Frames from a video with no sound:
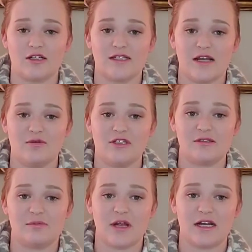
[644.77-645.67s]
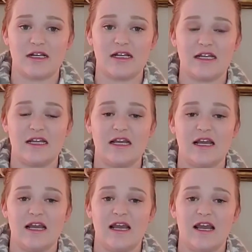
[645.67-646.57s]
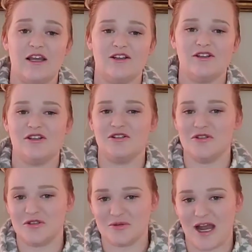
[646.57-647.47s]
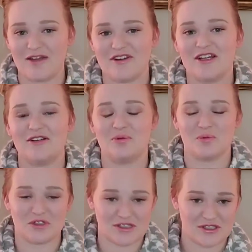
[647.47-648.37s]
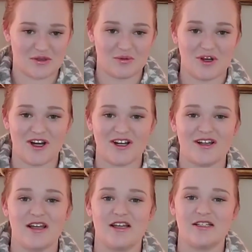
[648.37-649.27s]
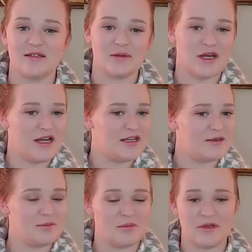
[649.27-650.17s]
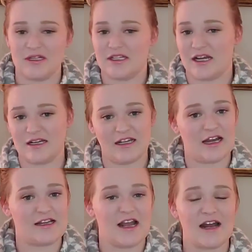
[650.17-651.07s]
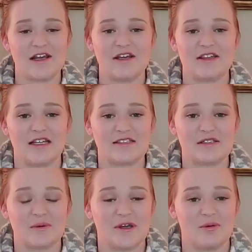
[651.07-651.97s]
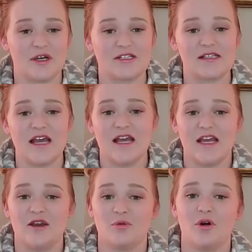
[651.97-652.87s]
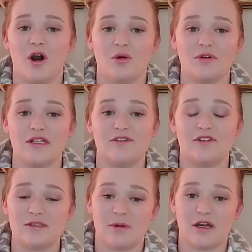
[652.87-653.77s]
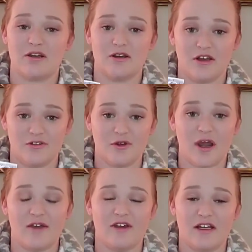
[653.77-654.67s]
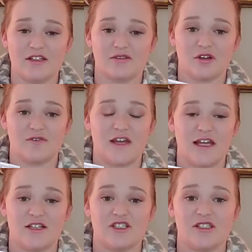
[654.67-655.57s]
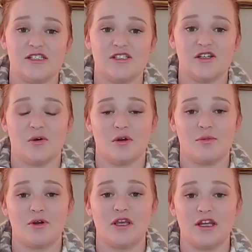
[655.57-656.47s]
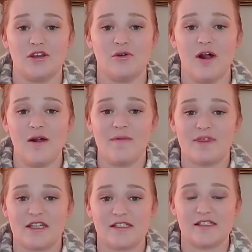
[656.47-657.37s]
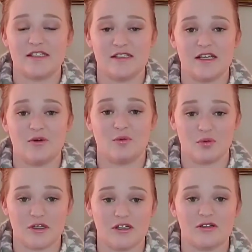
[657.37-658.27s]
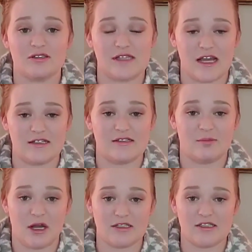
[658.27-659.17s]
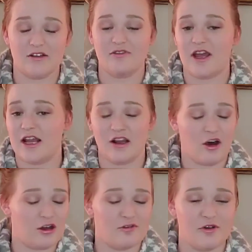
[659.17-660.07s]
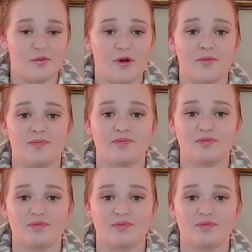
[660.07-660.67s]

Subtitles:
10 weeks pregnant and you have it, it will still work. Yada yada yada. That's the way it works. It will always, if you have any sort of that HCG hormone in you, it will test positive, and all of them will.